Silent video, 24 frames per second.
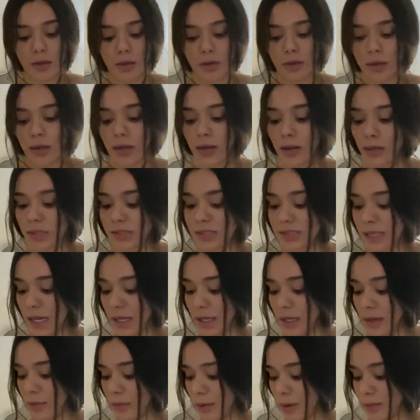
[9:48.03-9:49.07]
in a
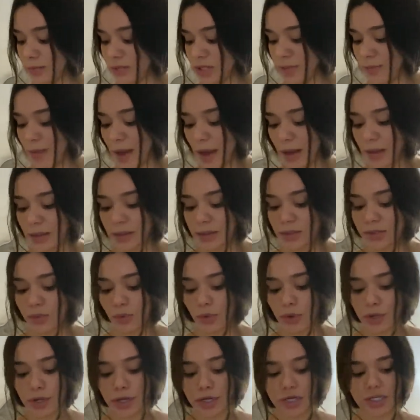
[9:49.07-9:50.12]
second when I'm done packing these
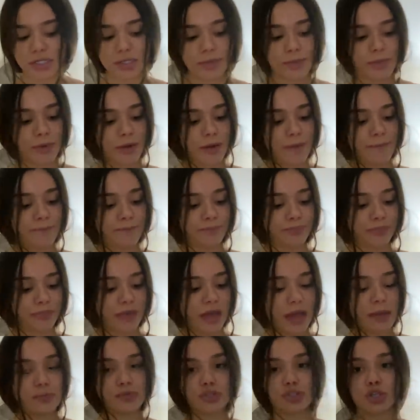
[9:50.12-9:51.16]
orders. But
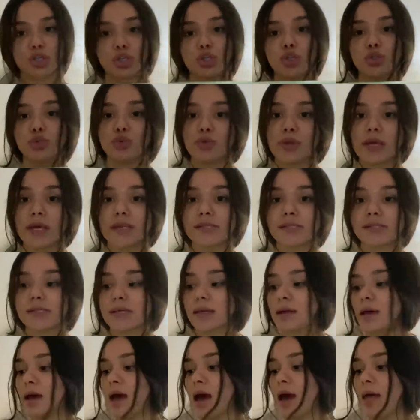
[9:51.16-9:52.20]
yeah, I'm just going to do this
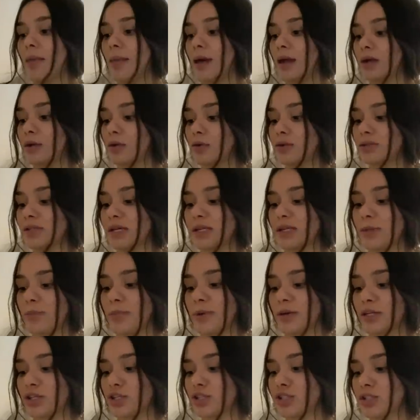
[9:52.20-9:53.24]
and then go take the
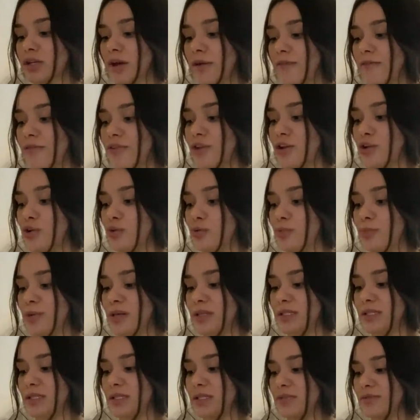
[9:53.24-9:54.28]
pictures of the new
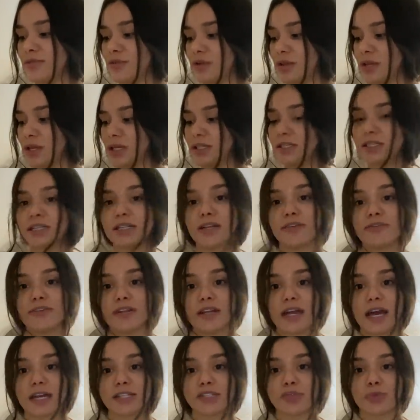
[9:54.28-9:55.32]
pieces for the Tina V
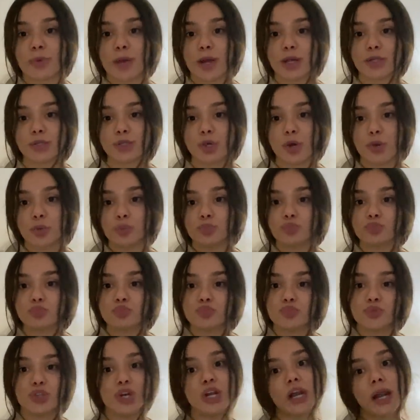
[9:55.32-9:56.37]
dancewear. So
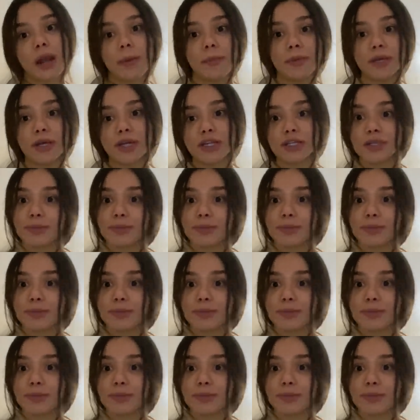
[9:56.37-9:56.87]
let me get to